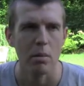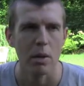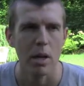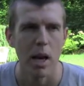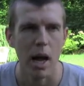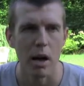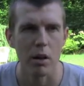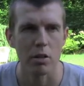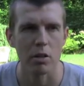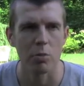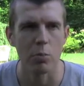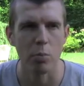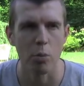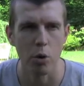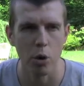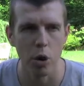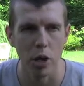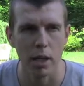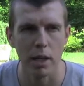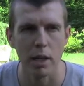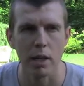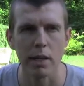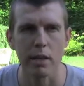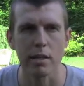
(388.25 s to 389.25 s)
Now it's
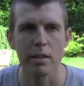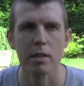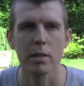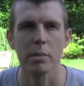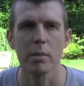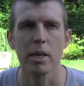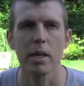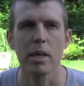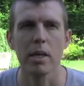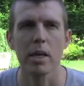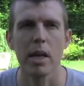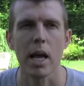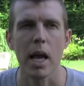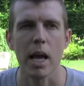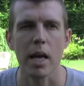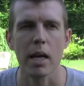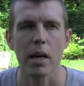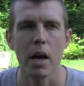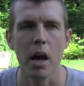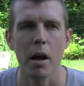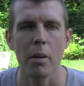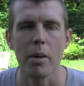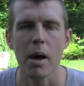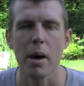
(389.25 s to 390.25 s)
more clear to me,
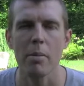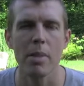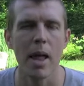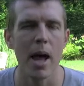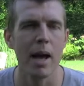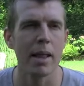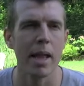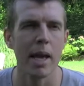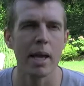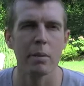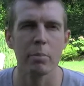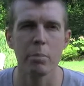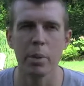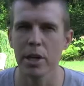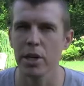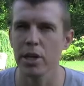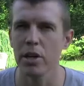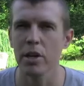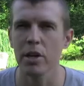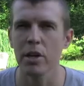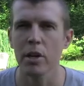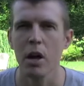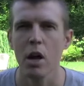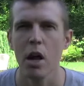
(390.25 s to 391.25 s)
and I'm not like
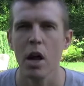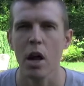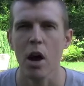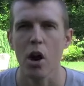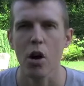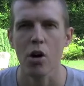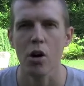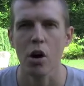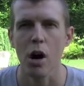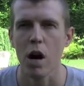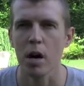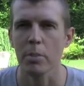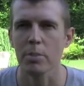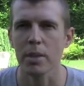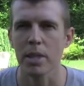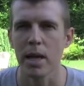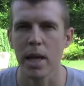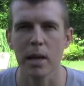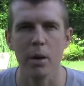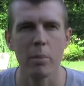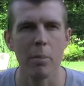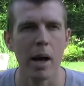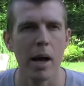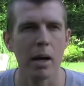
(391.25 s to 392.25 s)
bitter or
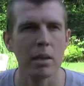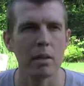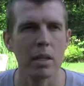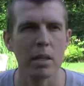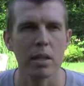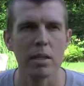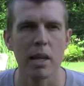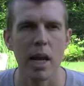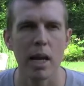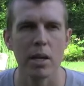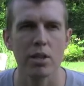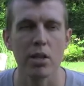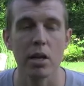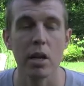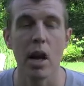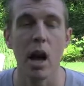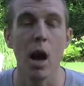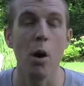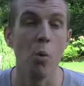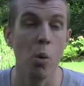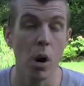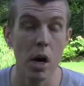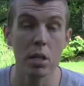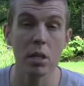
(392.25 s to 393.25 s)
upset about this. Actually,
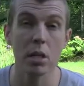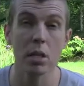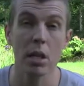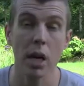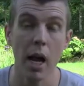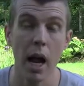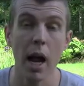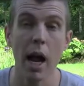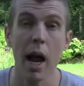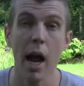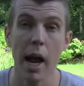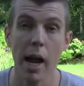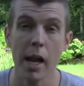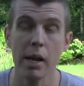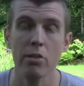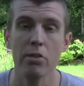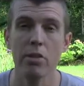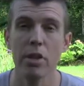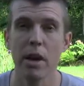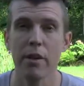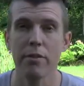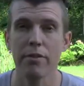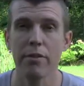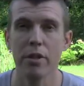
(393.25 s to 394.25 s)
I was kind of
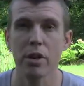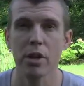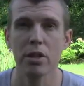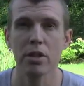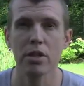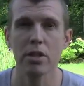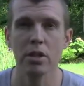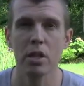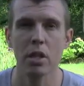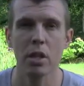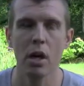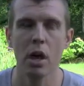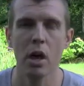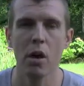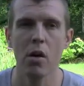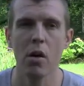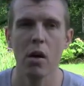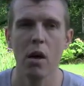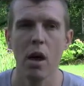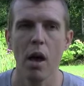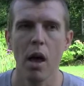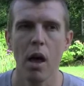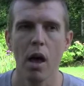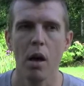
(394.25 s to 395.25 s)
angry at first, you know,
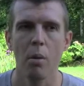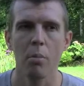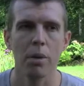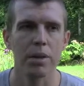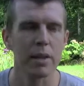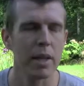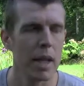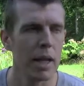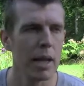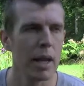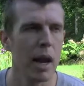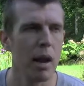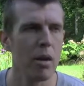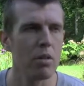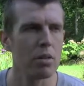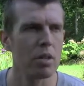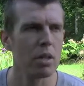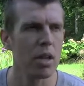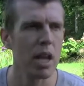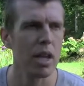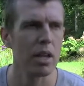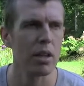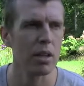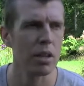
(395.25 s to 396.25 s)
but then I
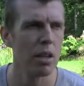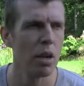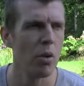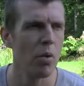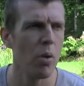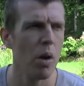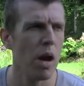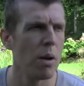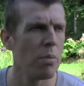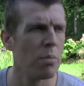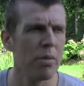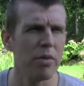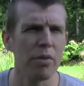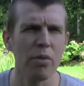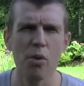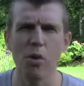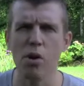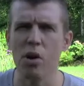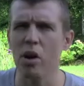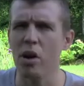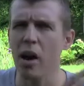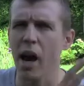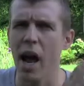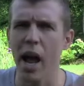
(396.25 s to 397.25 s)
was like, you know what?
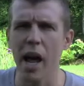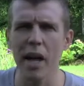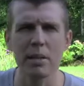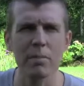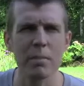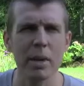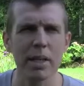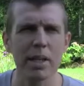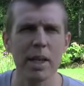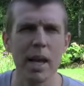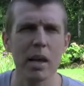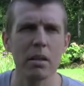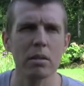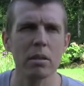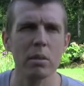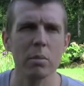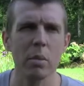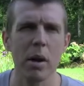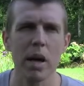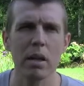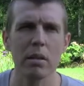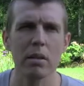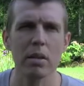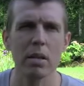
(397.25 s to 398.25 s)
Before I had my doubts
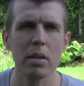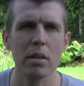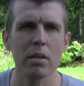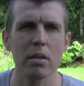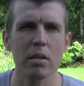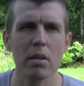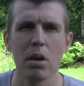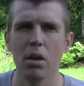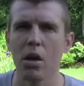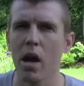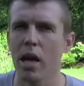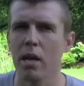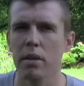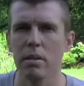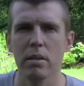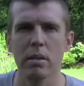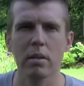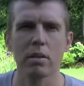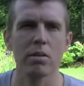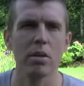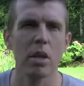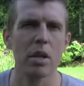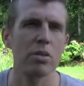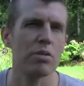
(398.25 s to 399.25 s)
about this, so hey,
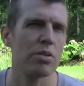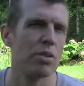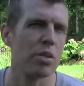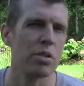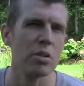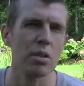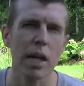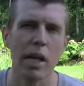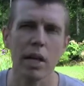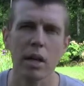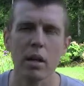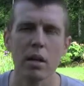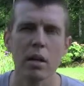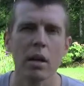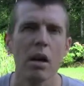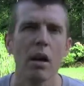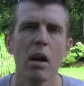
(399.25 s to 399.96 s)
it was just like